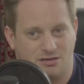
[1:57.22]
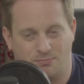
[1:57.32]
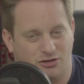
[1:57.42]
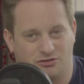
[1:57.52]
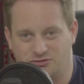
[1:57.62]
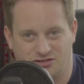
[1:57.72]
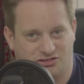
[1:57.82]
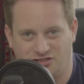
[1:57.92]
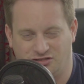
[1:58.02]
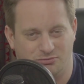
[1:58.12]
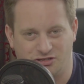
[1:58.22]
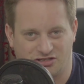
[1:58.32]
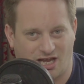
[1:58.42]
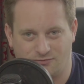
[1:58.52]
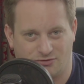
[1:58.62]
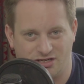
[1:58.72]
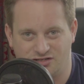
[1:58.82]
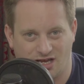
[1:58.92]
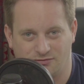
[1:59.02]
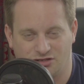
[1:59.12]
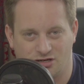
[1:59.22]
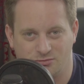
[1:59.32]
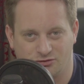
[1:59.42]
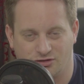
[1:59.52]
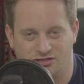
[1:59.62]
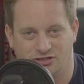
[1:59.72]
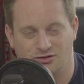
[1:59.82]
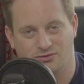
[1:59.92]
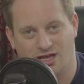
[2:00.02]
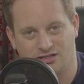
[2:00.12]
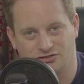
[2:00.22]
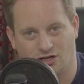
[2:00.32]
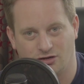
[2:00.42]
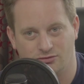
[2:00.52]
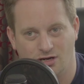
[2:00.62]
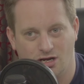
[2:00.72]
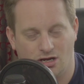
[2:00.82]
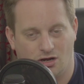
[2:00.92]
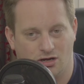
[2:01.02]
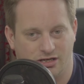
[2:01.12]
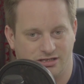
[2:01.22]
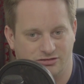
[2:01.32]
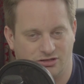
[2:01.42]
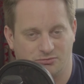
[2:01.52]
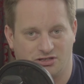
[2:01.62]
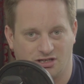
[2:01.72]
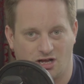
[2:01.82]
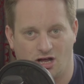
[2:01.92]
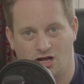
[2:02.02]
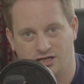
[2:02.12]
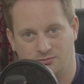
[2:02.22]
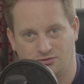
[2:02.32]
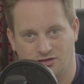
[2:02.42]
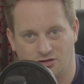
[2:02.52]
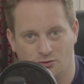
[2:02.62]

but the system just kept freezing every time I tried to do that. So I jumped in the car, nipped around the